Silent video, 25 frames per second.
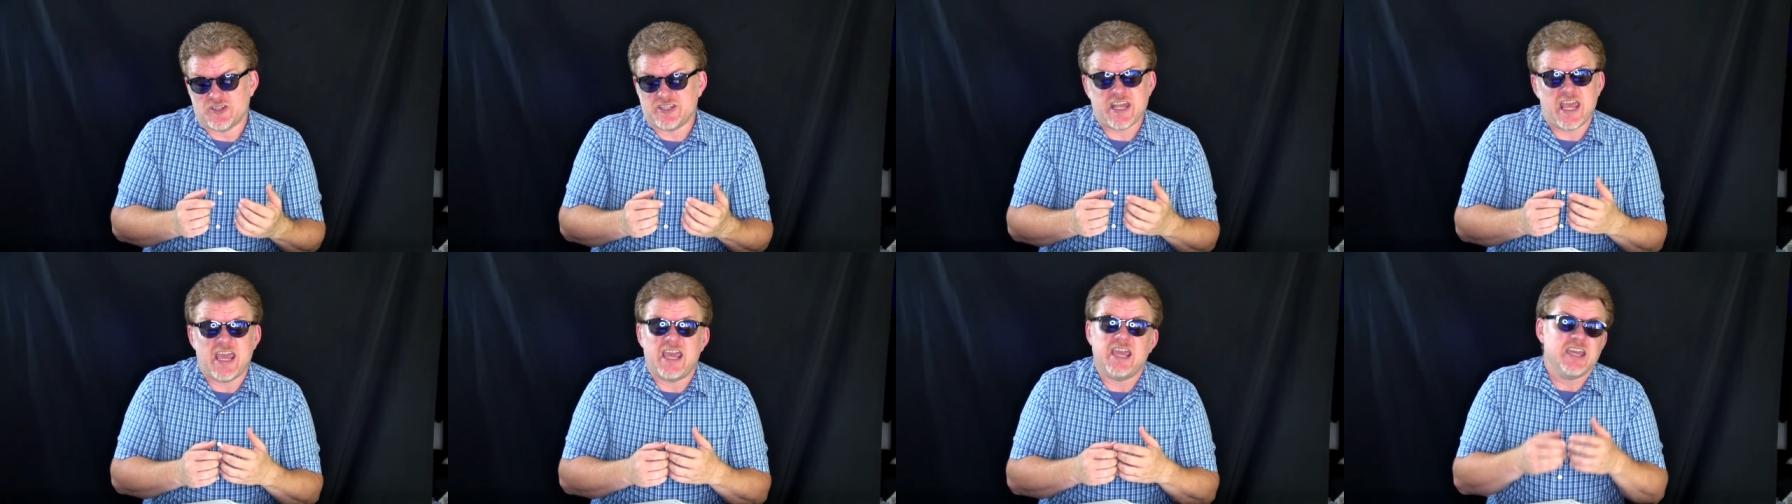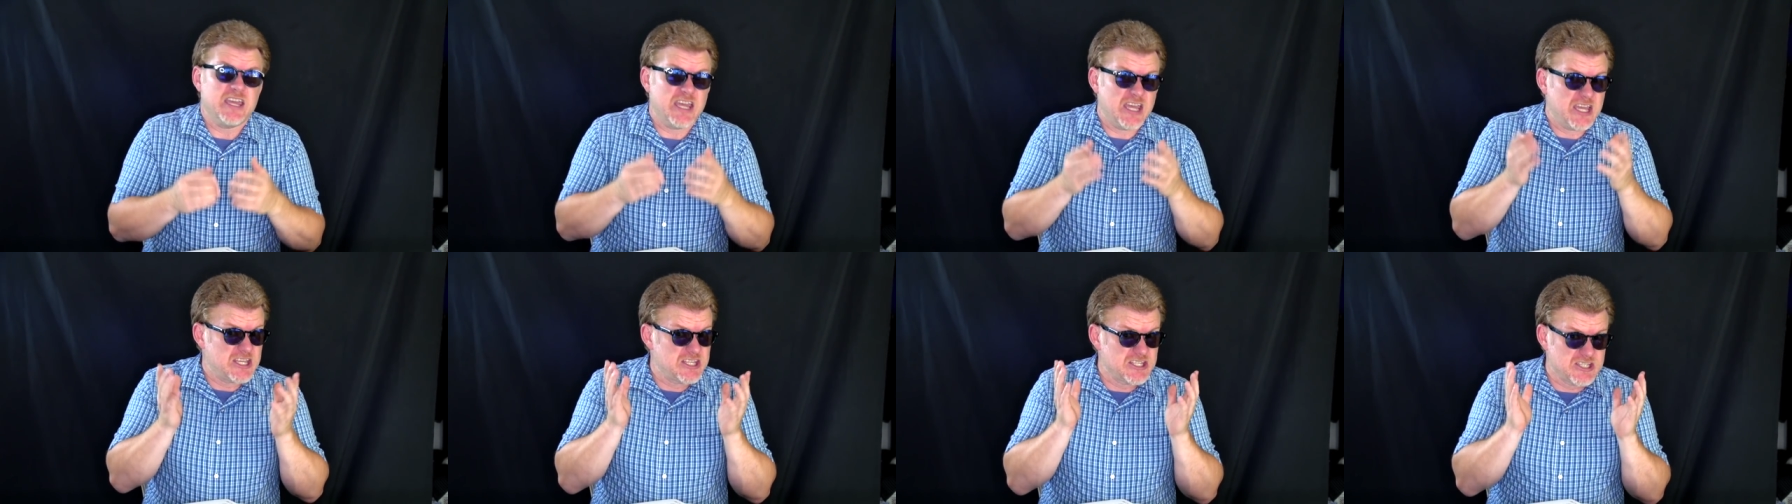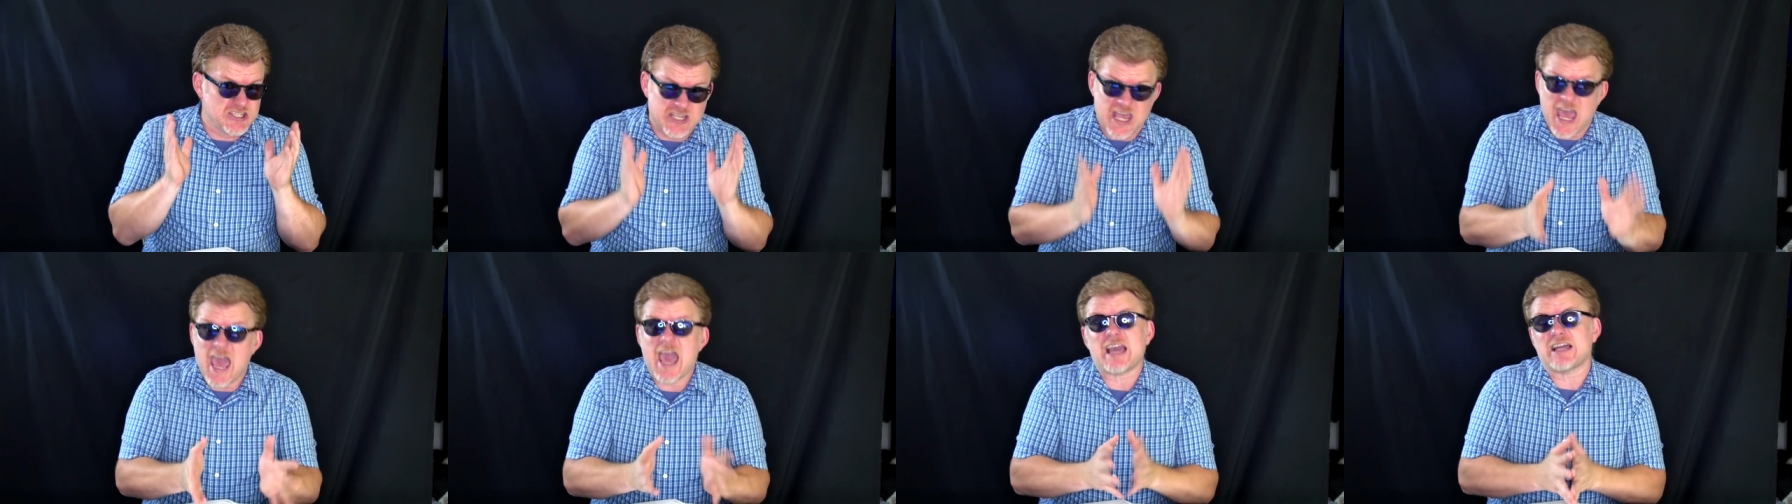saying
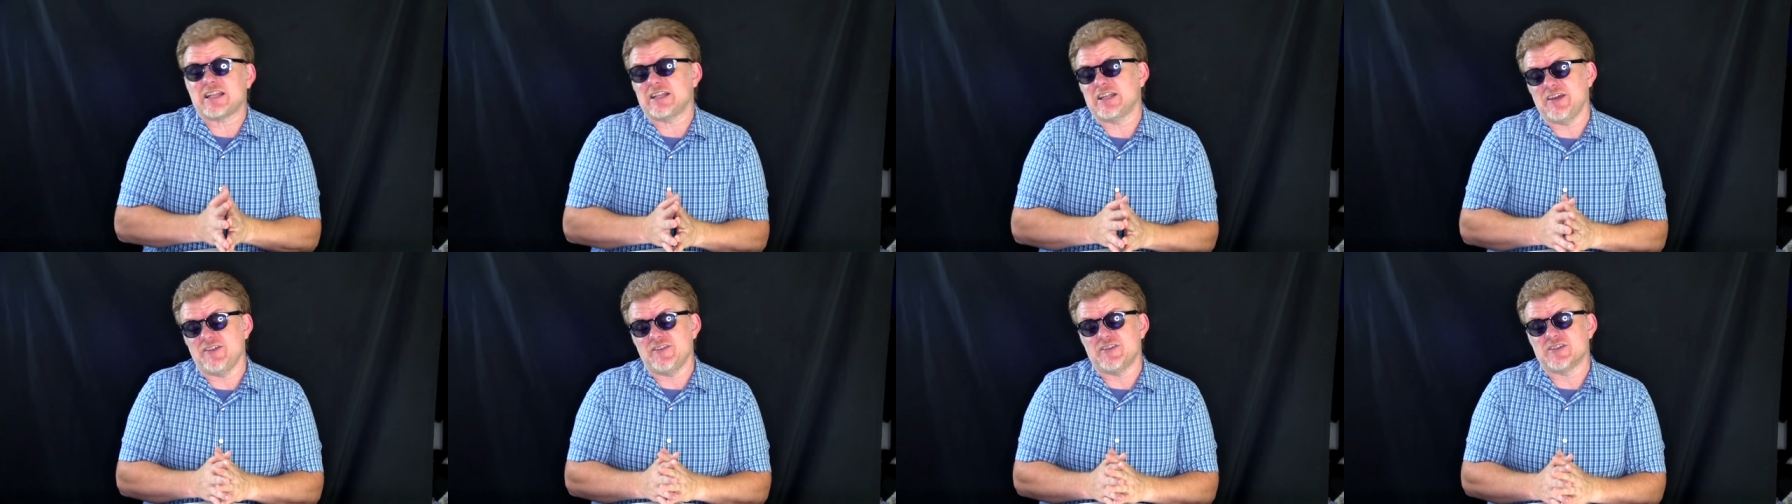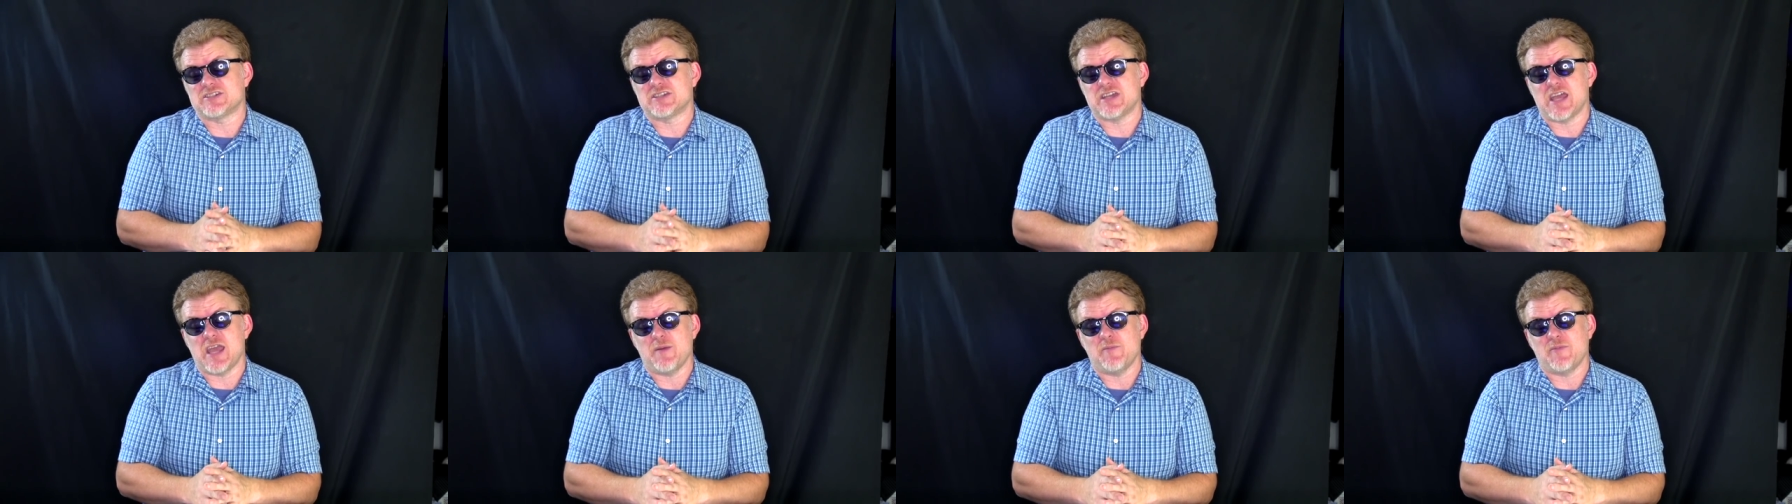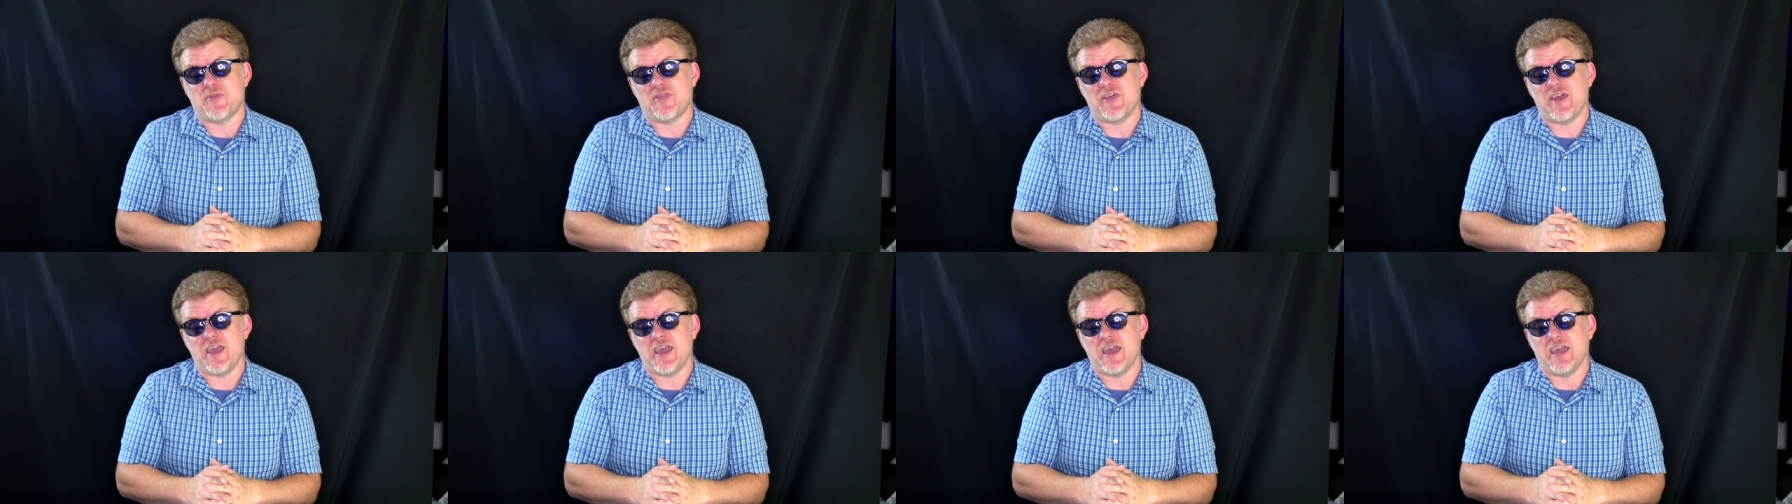exactly the same
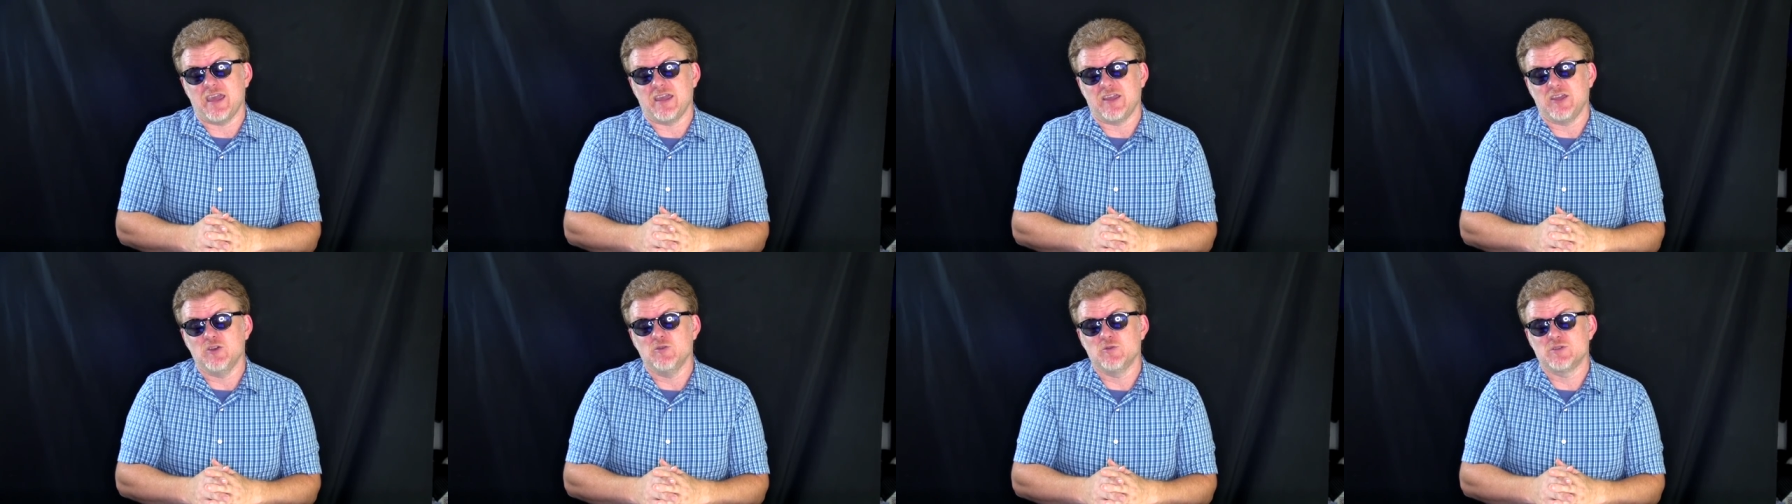thing